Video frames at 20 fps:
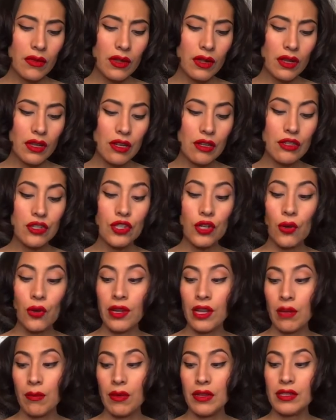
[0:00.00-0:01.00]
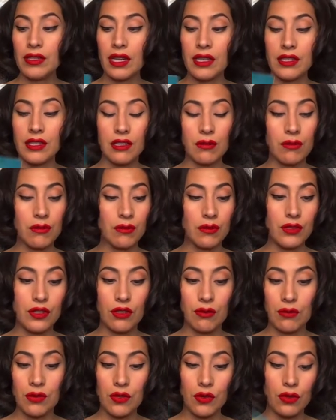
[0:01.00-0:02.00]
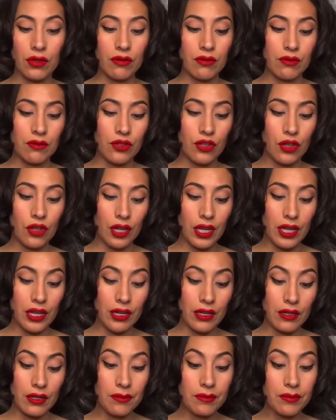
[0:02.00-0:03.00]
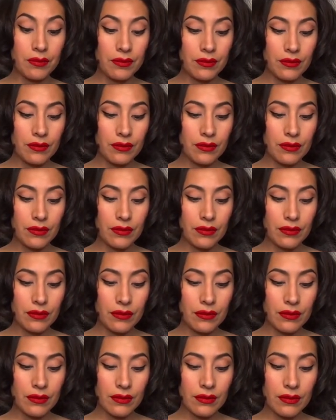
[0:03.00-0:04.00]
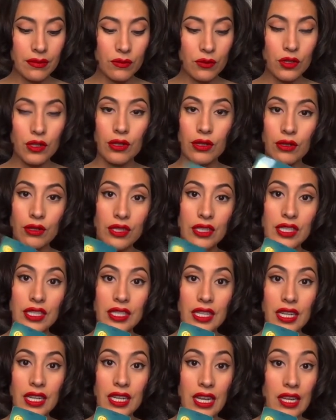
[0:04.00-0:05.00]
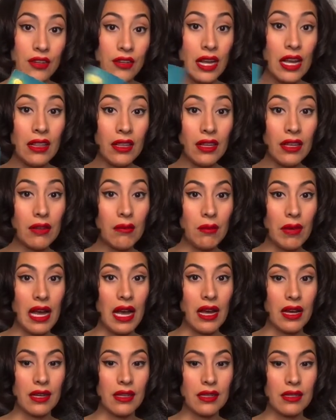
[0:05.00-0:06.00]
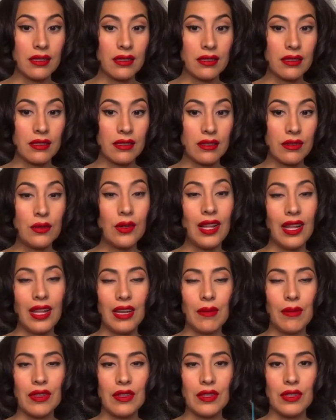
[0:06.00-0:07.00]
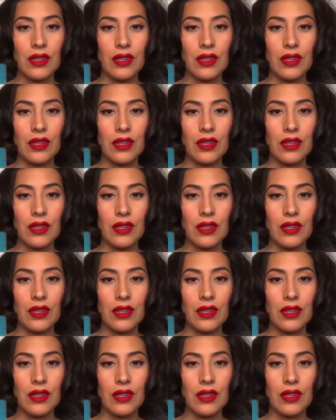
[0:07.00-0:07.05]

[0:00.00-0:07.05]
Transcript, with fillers: you're showing up as on some, some sort of journey here with your little stick, and you're not looking back. That's what I like about this